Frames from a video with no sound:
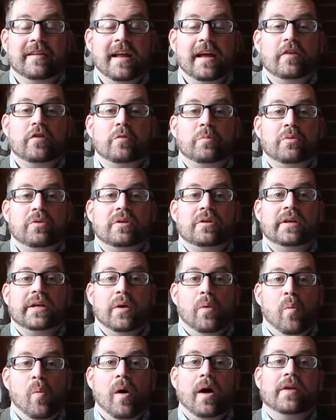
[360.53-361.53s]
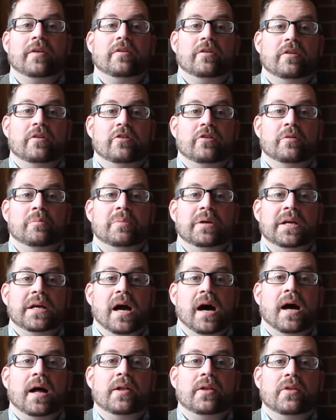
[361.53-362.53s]
desperately wanted to be
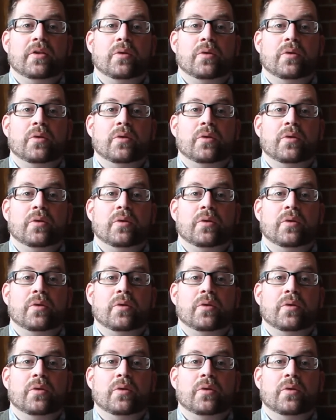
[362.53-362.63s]
on